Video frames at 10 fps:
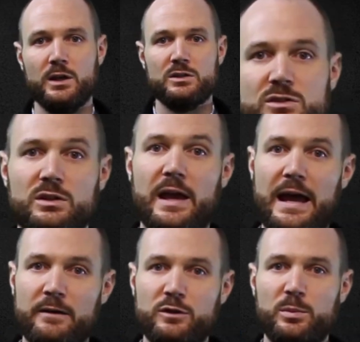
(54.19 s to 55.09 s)
So you
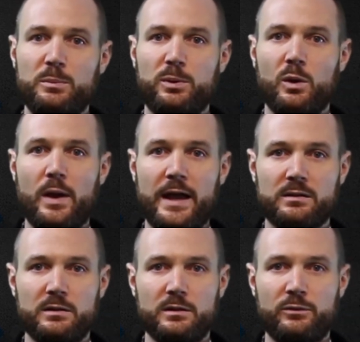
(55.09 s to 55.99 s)
have to be
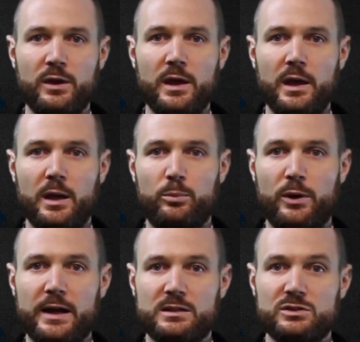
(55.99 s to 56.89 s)
proactive and
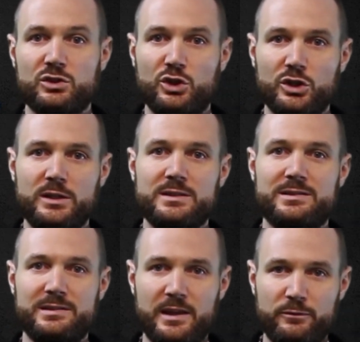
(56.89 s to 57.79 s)
practice good
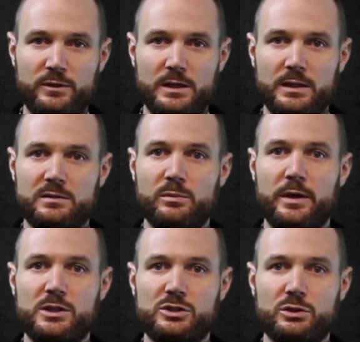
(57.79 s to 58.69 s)
safety to
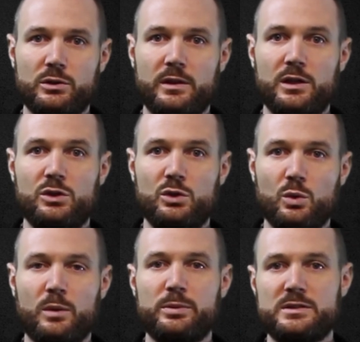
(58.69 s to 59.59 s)
make sure that
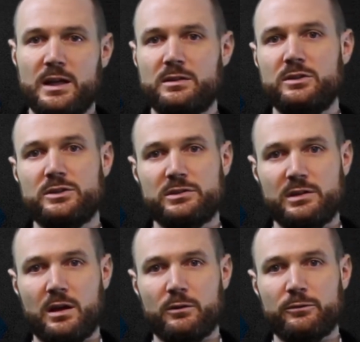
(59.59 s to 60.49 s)
you are protecting
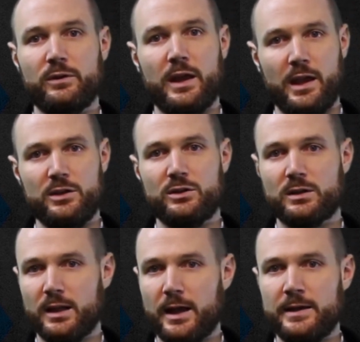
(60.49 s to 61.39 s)
yourself and your
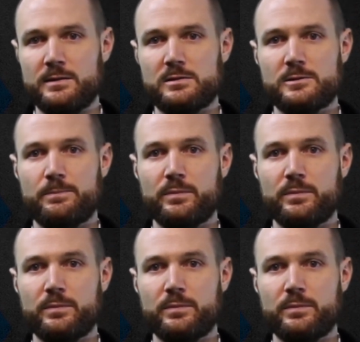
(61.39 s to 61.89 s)
clients.